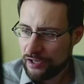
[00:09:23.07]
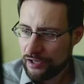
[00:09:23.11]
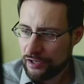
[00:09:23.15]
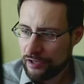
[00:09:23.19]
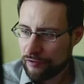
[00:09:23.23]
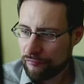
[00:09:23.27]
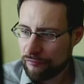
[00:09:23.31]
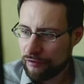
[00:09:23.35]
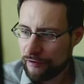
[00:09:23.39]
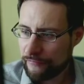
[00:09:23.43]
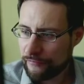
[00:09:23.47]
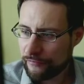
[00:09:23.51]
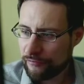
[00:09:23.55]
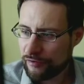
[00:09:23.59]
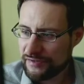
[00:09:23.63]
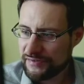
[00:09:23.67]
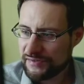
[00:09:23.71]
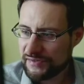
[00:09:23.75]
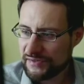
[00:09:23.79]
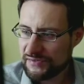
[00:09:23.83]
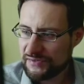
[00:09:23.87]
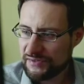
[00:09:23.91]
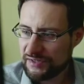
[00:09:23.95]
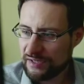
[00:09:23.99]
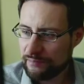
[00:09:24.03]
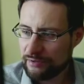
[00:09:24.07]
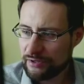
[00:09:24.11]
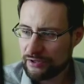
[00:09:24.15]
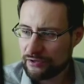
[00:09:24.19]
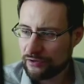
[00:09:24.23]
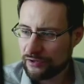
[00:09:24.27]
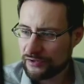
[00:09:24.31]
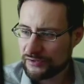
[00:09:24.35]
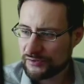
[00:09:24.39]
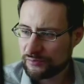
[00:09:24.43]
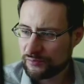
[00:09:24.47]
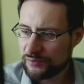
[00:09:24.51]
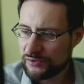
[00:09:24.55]
references here,
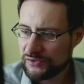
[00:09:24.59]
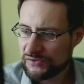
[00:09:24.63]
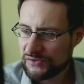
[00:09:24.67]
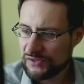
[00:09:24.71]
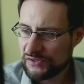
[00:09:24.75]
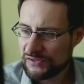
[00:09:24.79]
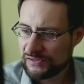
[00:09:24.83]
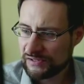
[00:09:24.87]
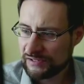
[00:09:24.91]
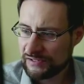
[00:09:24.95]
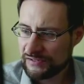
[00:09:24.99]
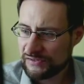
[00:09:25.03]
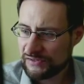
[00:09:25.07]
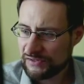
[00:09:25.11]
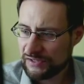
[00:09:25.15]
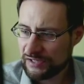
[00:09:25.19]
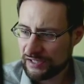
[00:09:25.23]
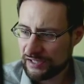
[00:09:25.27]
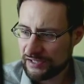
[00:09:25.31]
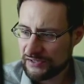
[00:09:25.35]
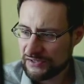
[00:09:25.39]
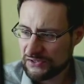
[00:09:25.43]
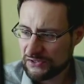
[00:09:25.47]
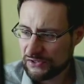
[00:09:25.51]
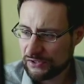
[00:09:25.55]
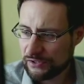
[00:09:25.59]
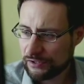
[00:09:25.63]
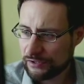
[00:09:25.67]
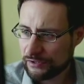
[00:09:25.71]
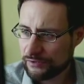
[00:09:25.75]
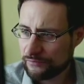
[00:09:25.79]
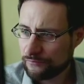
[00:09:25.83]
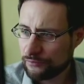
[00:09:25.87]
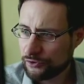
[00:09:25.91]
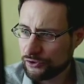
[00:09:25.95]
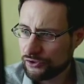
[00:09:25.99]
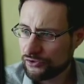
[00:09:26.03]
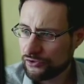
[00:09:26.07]
because with this listing I still
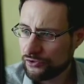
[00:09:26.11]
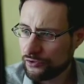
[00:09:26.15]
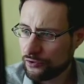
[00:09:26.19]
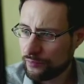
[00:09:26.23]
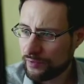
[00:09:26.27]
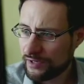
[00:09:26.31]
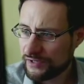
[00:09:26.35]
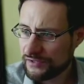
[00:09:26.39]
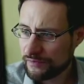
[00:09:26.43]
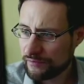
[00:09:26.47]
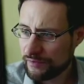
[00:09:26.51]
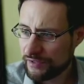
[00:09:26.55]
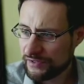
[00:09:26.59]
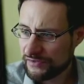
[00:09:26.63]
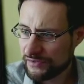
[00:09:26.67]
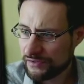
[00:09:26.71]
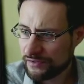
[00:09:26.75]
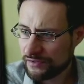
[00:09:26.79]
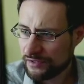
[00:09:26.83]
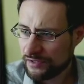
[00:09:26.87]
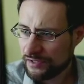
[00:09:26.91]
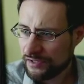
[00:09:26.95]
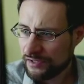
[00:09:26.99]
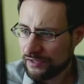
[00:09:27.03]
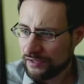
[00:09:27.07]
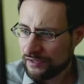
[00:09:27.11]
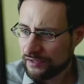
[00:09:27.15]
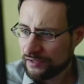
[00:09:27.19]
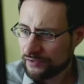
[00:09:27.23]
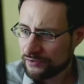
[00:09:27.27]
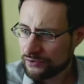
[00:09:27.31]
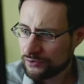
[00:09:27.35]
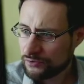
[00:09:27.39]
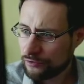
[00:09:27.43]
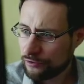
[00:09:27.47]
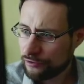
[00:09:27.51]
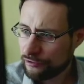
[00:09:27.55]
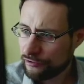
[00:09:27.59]
wouldn't know, by the way, the
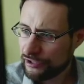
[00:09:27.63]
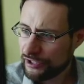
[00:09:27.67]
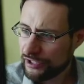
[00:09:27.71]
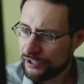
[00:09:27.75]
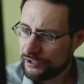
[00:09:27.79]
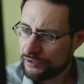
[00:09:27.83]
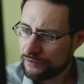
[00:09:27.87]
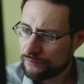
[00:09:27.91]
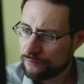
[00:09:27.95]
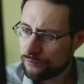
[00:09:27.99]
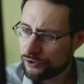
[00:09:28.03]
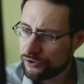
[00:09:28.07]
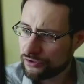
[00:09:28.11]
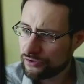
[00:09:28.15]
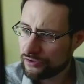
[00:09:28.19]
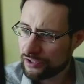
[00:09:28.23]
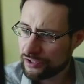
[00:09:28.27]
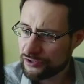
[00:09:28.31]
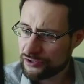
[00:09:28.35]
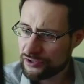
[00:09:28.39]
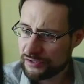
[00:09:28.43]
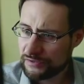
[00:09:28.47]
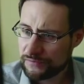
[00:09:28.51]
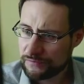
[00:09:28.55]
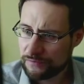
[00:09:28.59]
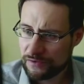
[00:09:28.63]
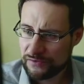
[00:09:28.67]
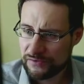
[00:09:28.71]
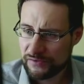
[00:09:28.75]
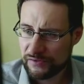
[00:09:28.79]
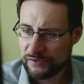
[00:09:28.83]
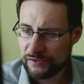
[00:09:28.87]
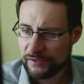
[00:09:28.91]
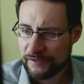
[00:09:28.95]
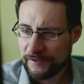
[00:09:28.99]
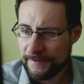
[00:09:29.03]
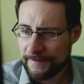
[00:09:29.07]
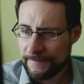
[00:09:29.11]
two hundred eighty-one dollars just for the